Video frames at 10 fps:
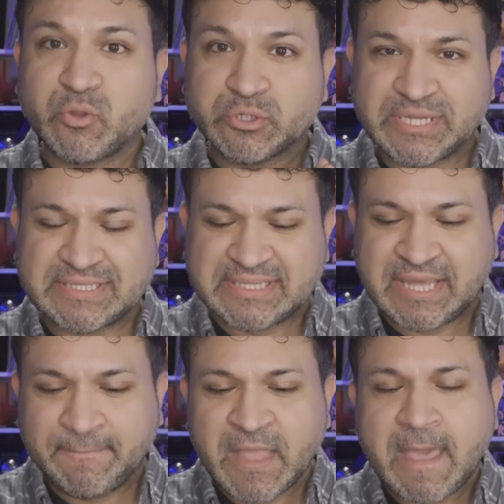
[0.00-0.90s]
no shade to
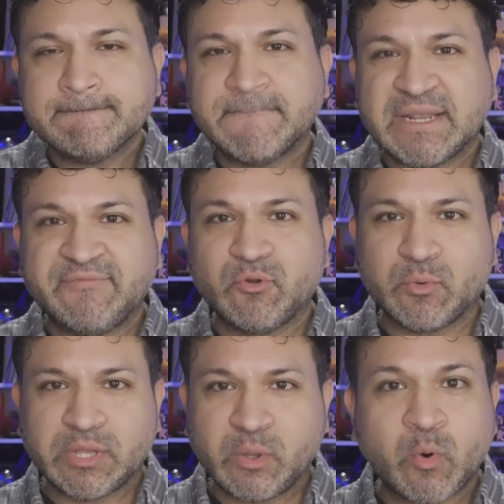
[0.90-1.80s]
them but if you
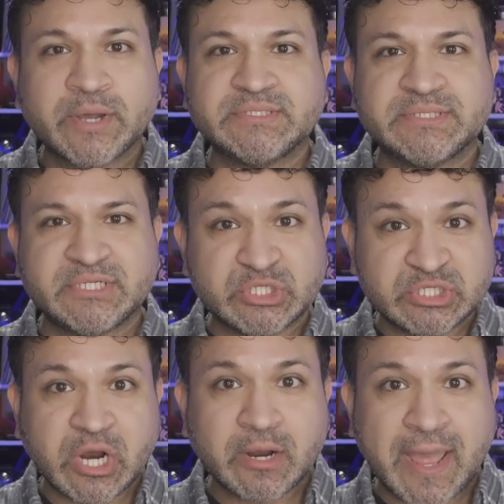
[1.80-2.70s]
really want to just
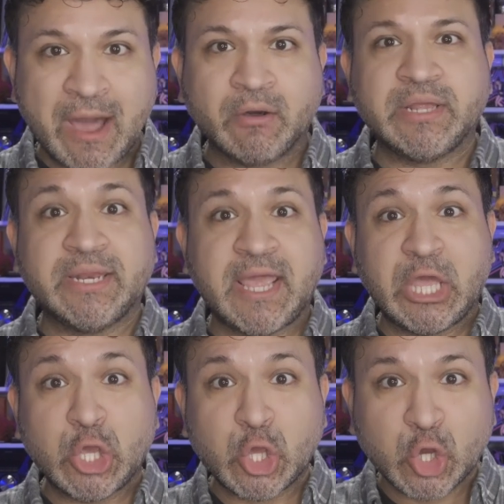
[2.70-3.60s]
start out in
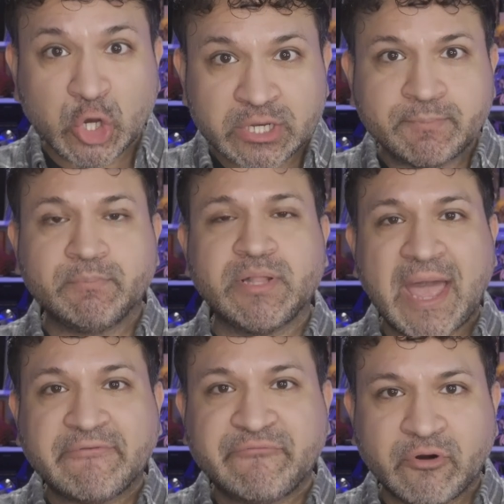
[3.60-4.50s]
a good
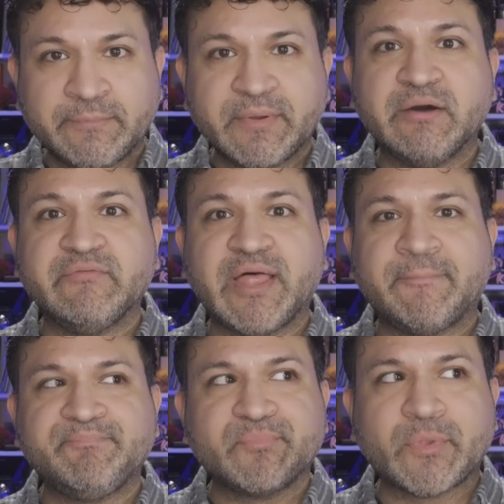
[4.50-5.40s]
platform of
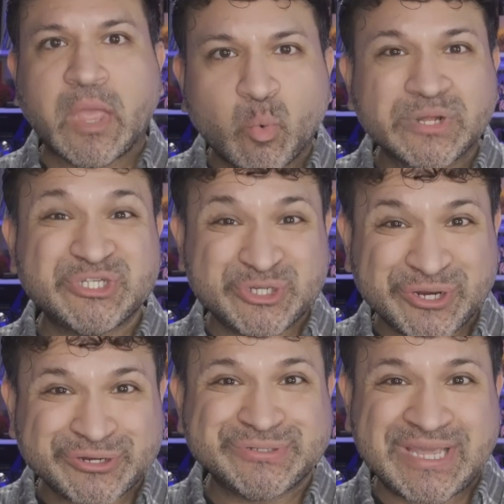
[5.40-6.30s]
like which
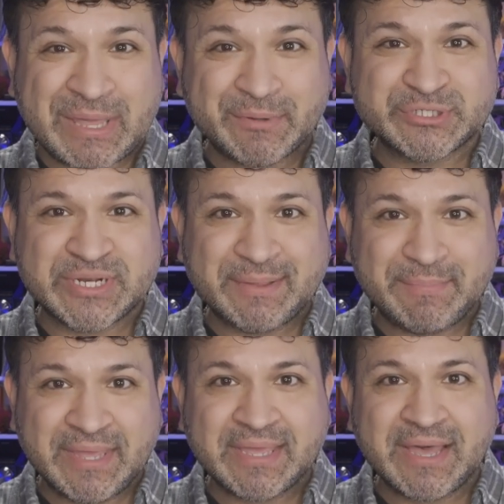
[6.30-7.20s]
turntable should I
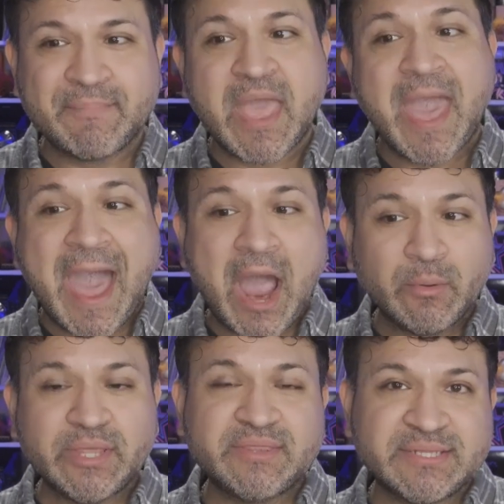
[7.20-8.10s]
pick up? I
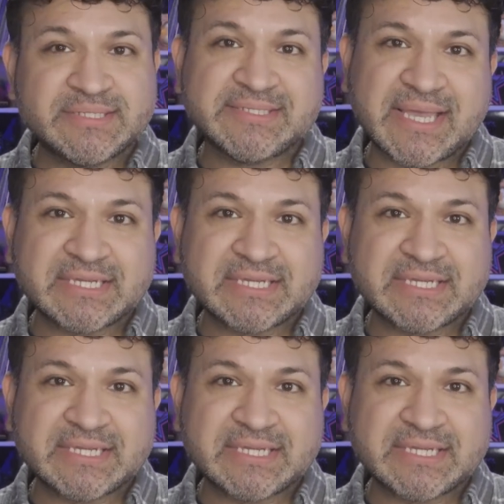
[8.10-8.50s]
really think this is